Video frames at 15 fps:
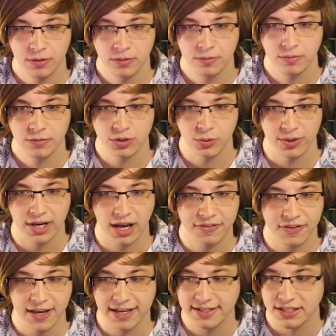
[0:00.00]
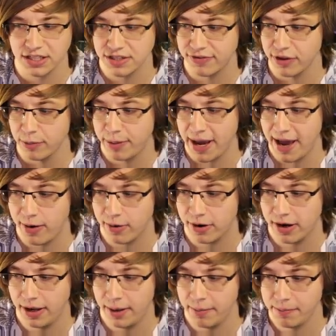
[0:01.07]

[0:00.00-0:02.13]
So we got the essence for the power up.